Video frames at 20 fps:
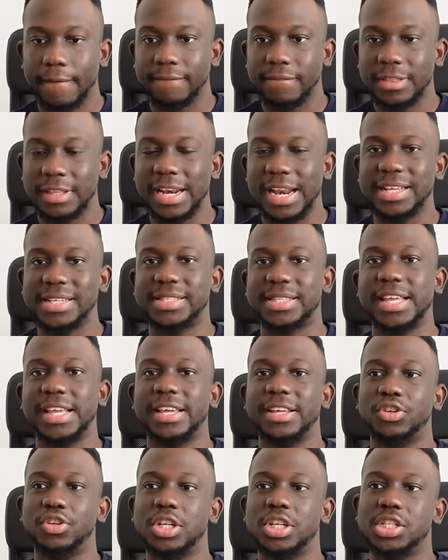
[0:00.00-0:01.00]
the next thing
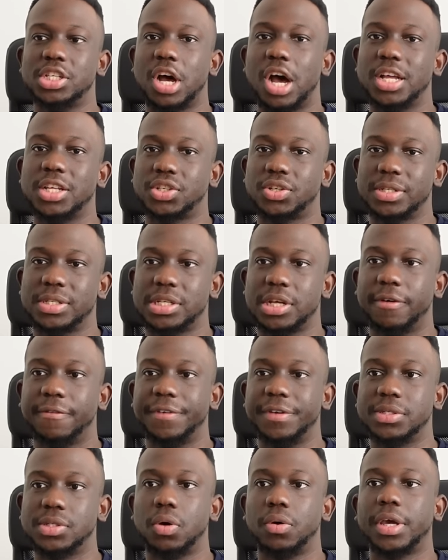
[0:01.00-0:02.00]
you need to ask yourself
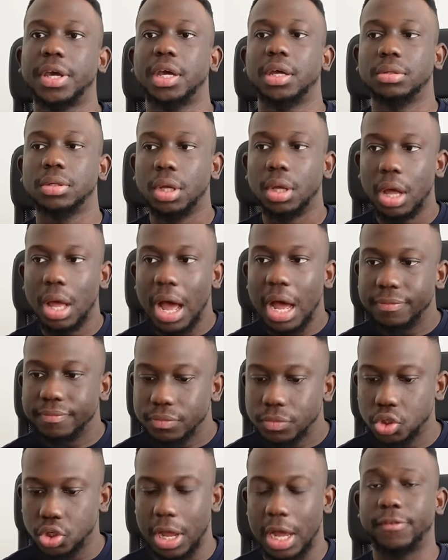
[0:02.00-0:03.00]
is okay
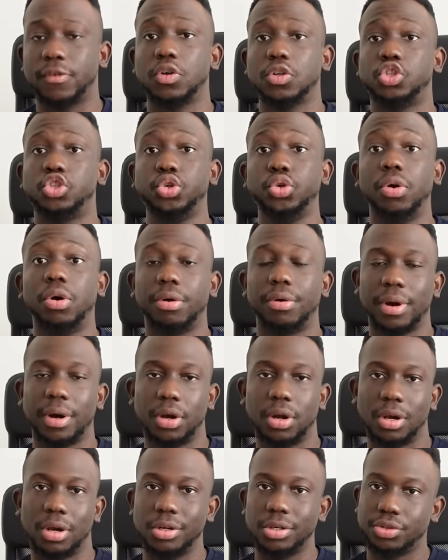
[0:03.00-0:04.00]
I got
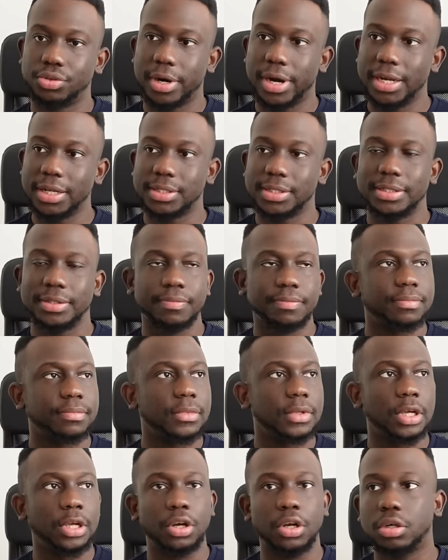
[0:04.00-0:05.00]
$200, right?
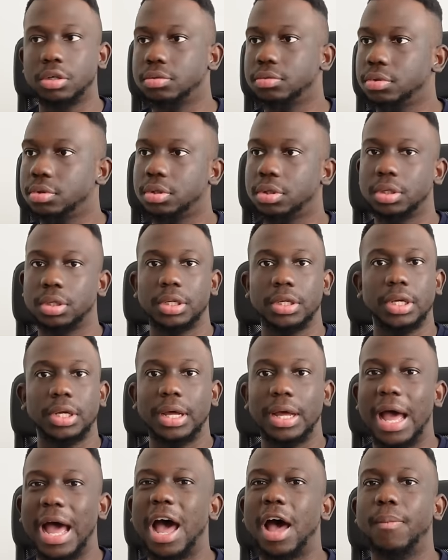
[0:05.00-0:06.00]
You know,
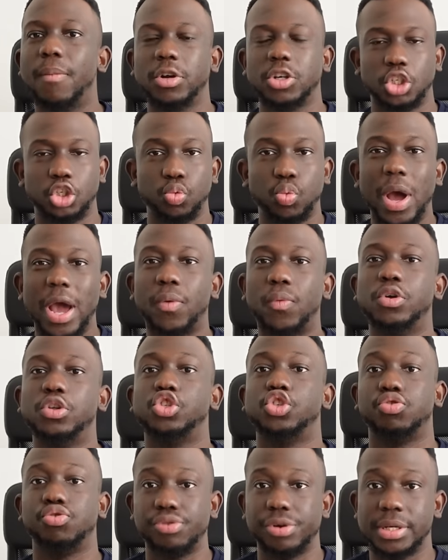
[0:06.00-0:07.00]
how much do I want
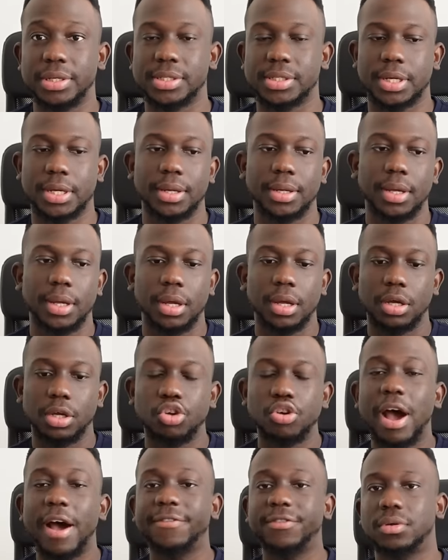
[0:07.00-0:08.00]
to risk? You
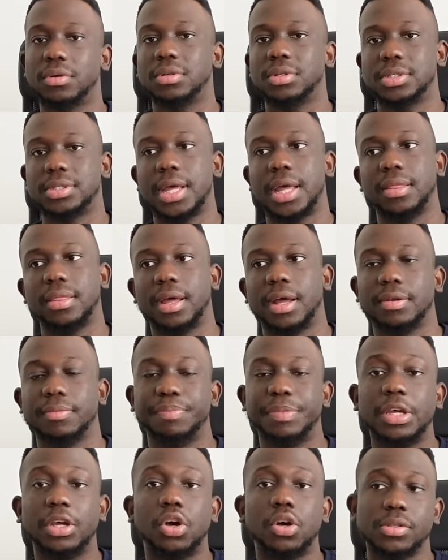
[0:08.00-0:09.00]
have to understand that
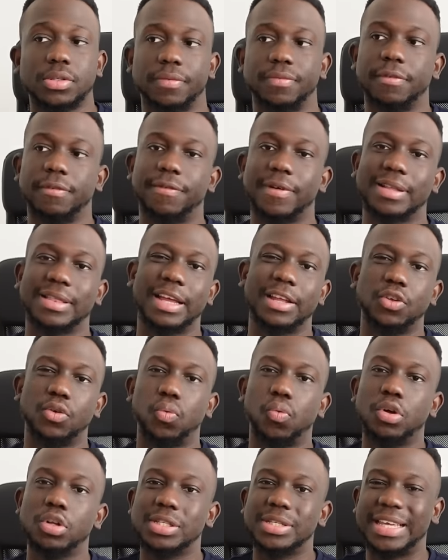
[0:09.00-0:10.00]
because of the fact that you
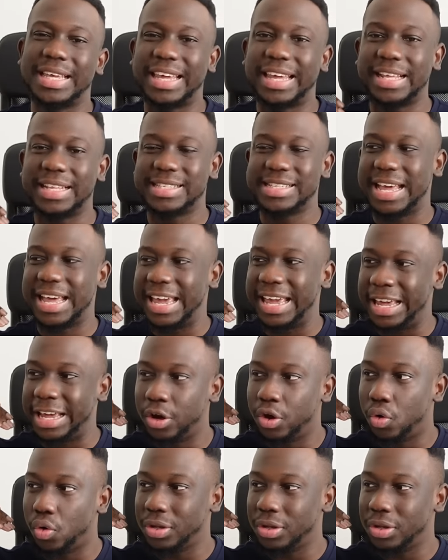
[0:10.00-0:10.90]
want to hit a,